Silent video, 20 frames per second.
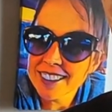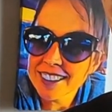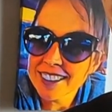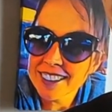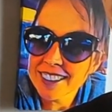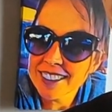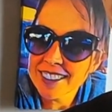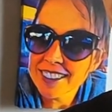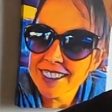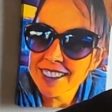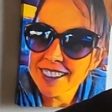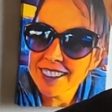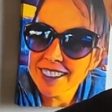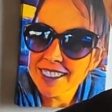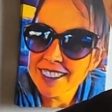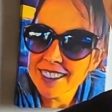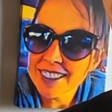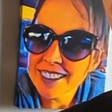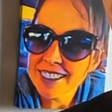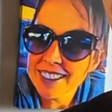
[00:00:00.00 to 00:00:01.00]

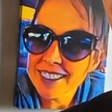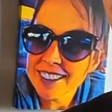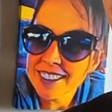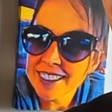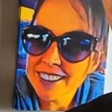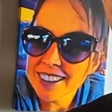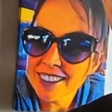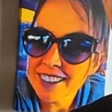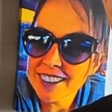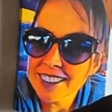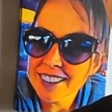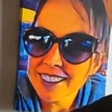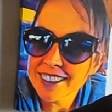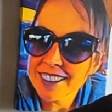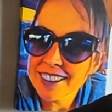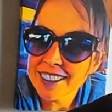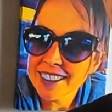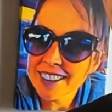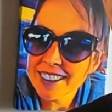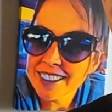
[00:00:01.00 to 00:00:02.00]

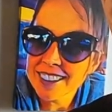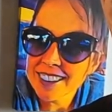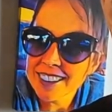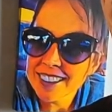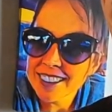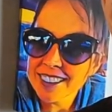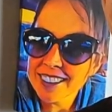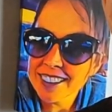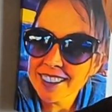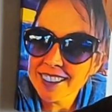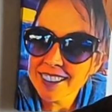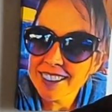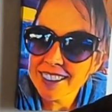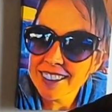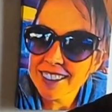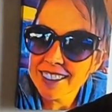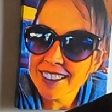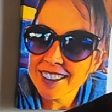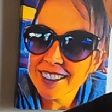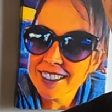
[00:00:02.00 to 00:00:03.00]

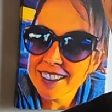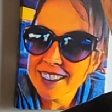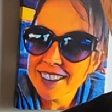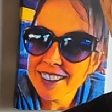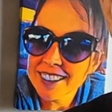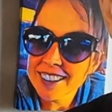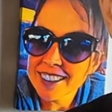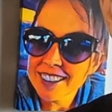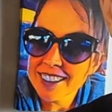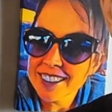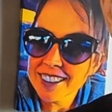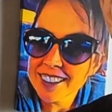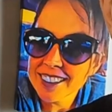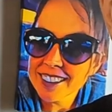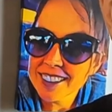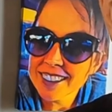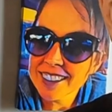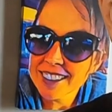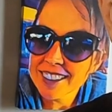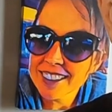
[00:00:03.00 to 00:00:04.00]

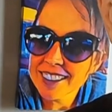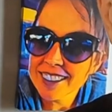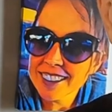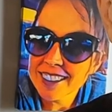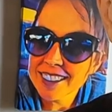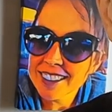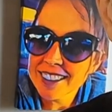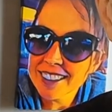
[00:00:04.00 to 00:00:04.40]
This person isn't speaking.